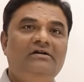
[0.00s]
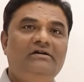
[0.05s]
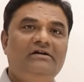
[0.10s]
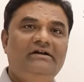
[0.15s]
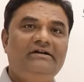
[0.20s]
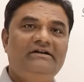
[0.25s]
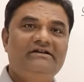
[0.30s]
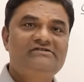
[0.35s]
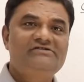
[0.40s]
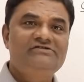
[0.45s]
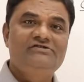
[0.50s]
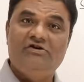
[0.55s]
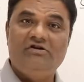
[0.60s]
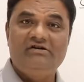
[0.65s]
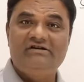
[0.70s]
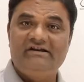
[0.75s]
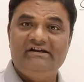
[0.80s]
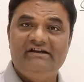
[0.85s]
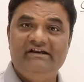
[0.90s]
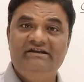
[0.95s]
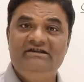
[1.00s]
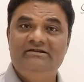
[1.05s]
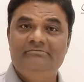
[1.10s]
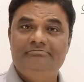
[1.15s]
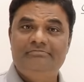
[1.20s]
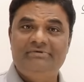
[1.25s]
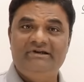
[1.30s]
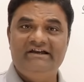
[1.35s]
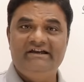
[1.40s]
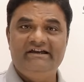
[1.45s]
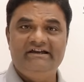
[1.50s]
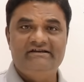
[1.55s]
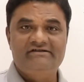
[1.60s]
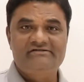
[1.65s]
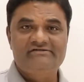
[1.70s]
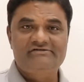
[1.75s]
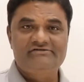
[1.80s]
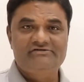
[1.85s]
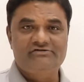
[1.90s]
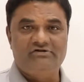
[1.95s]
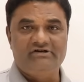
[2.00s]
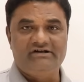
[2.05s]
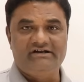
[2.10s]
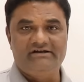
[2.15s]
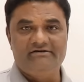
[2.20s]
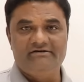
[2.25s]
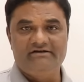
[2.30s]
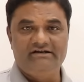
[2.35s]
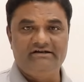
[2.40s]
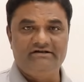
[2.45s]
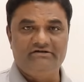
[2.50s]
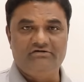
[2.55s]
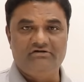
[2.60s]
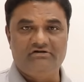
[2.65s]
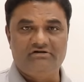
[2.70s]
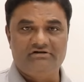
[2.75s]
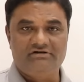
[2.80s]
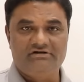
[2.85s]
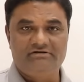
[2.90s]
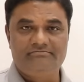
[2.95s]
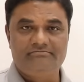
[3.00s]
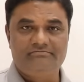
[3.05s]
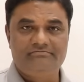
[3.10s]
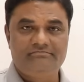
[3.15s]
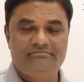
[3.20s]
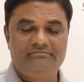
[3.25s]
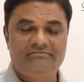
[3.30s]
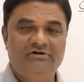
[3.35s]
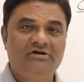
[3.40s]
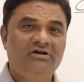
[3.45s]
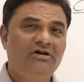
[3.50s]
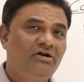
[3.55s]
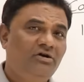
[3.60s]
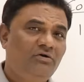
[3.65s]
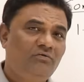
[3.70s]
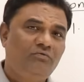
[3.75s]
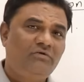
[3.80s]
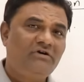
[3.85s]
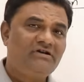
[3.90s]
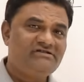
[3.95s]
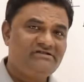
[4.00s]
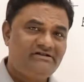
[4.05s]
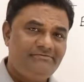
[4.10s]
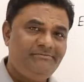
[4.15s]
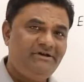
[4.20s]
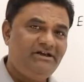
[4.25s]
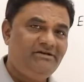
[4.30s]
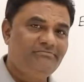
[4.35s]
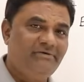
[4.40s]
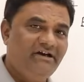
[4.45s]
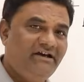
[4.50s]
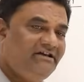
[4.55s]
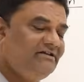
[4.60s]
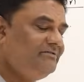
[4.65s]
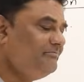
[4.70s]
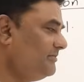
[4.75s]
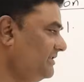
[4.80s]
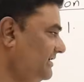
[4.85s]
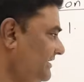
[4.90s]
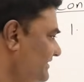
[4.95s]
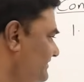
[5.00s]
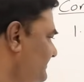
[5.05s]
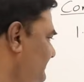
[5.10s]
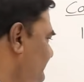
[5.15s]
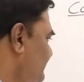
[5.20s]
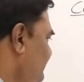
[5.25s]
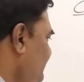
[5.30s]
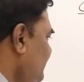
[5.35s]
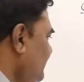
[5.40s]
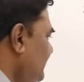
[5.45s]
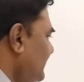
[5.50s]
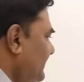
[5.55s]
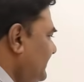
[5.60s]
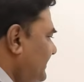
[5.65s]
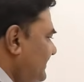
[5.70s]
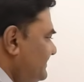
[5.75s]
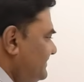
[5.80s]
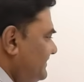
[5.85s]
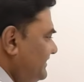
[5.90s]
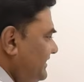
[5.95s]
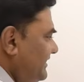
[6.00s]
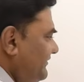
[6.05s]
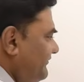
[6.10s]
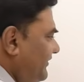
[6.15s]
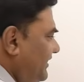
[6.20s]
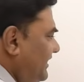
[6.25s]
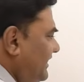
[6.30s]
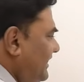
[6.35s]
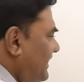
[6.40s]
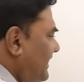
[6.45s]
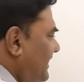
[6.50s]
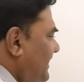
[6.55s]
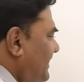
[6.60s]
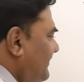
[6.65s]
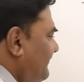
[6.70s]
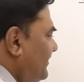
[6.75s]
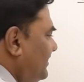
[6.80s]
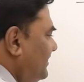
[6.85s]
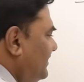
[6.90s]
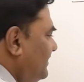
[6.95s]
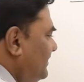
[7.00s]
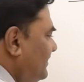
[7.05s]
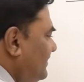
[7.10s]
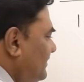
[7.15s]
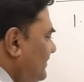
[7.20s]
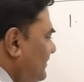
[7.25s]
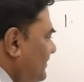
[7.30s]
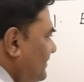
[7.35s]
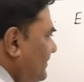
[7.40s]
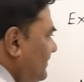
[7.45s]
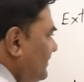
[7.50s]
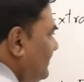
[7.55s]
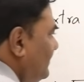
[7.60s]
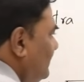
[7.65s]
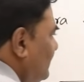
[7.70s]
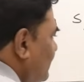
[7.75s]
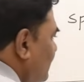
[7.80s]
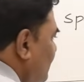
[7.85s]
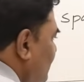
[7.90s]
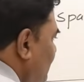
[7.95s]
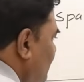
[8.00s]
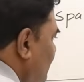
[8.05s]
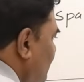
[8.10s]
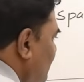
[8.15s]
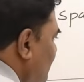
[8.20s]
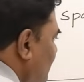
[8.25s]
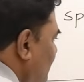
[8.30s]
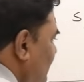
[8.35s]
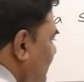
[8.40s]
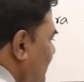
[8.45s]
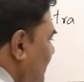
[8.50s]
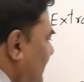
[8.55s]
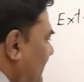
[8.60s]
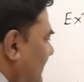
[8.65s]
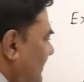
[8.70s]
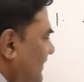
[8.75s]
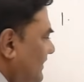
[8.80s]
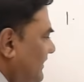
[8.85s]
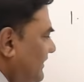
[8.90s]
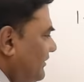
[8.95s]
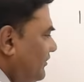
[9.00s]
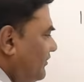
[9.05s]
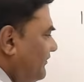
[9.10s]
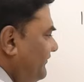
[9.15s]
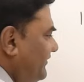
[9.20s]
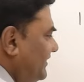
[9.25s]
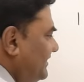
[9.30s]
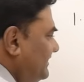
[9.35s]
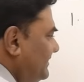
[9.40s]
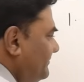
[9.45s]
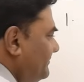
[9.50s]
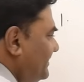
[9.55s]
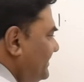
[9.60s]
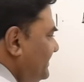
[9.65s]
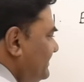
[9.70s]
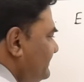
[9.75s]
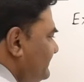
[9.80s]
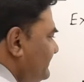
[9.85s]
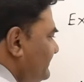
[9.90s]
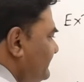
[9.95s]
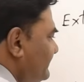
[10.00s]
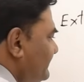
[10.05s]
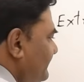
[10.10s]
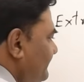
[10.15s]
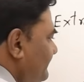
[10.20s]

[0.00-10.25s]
It is not in-place sorting algorithm. What does it mean by in-place? See, if I have a array of elements,